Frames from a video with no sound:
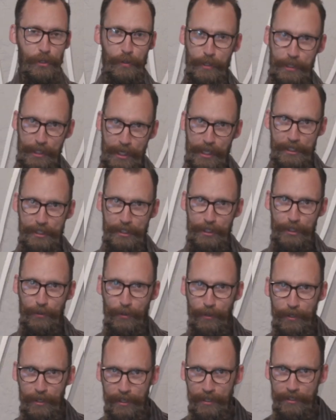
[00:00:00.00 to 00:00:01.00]
You adjust
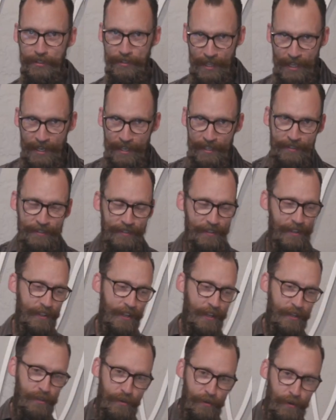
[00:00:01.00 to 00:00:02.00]
your settings
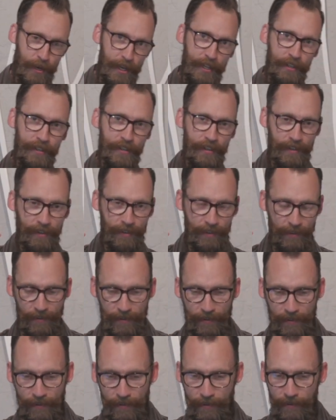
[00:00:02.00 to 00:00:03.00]
and then you hit
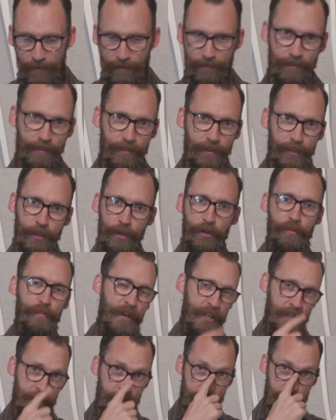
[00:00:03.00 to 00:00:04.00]
the go
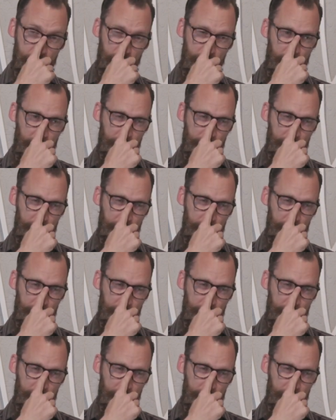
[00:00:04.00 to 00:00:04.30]
button.